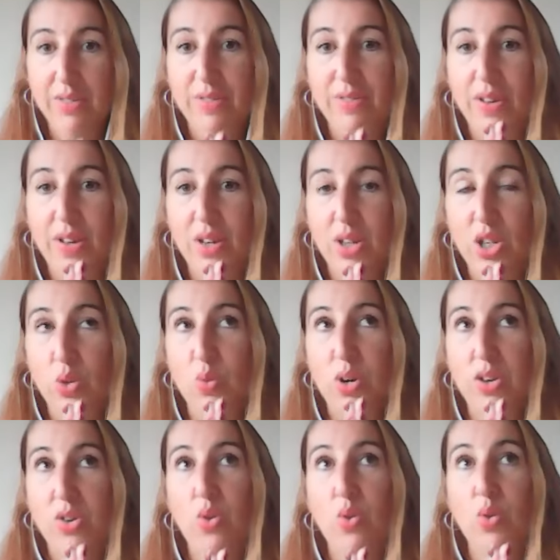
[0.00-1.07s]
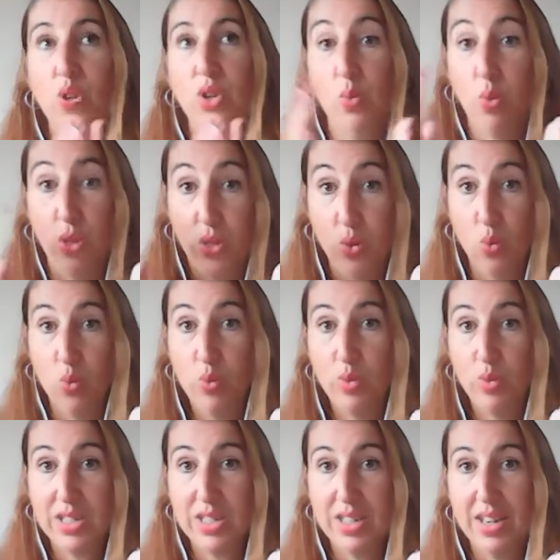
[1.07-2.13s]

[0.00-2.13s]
Mm. You are not your thought.